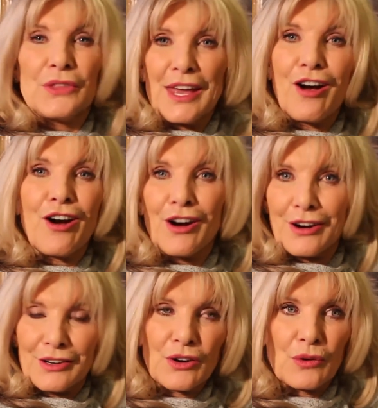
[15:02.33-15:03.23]
they
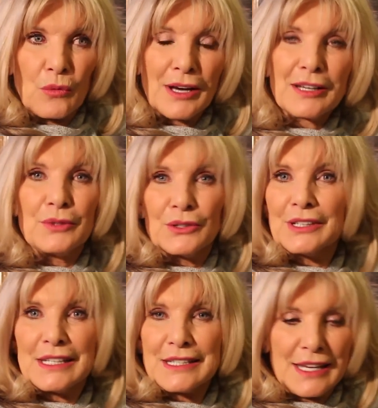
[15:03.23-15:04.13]
are, or what
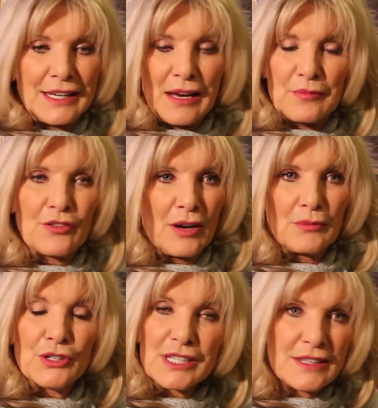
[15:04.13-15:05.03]
communities they come
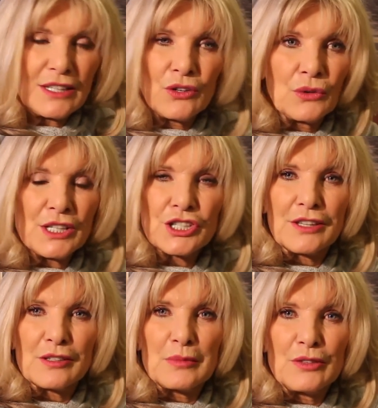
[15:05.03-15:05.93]
from, or did they know each
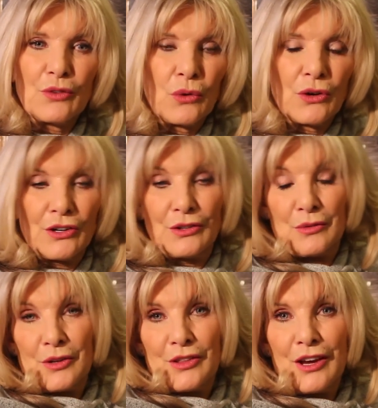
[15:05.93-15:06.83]
other before, or
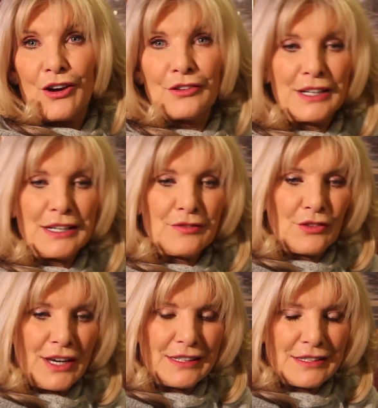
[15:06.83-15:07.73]
were they already
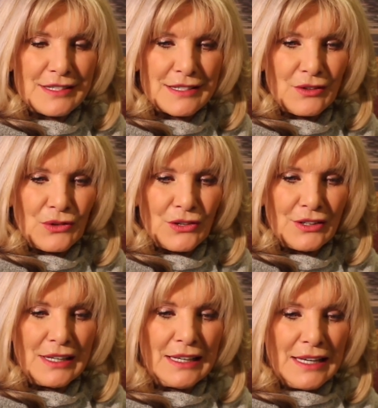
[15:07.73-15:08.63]
friends,
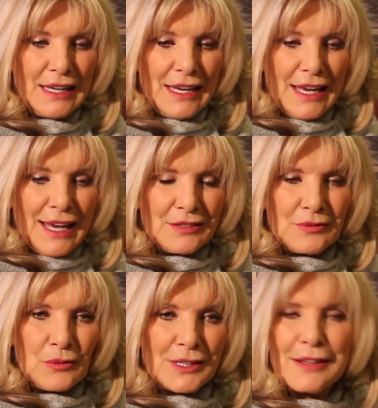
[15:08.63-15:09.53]

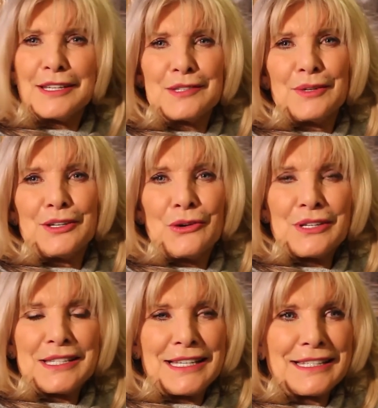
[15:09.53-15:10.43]
and one of the things we
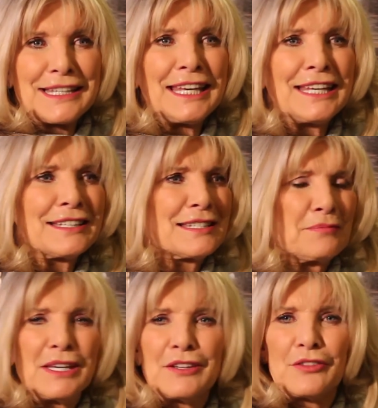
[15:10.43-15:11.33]
notice is kids
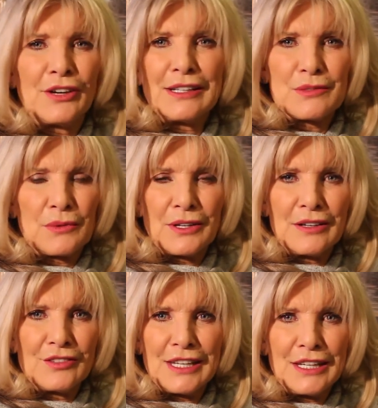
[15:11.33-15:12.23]
make friends
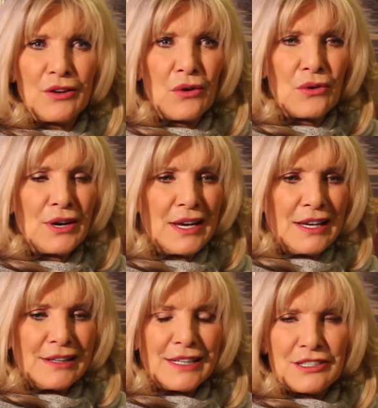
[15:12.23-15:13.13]
wherever they go.
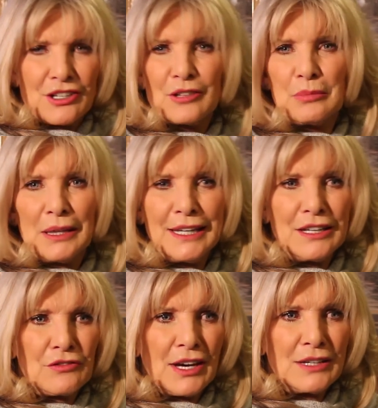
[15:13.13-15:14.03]
They start
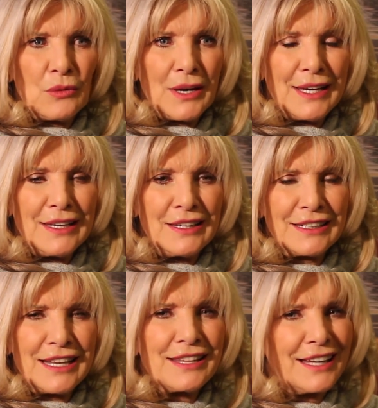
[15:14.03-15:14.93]
playing right away,
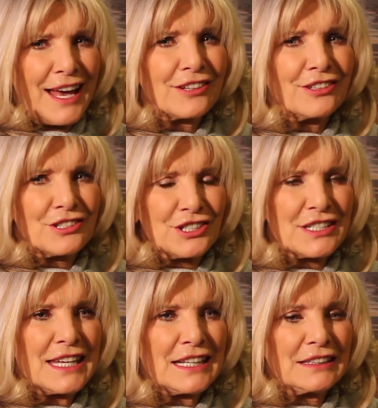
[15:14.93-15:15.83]
and I think adults
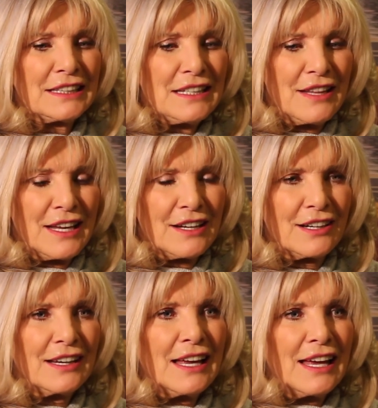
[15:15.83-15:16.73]
should take a lead there,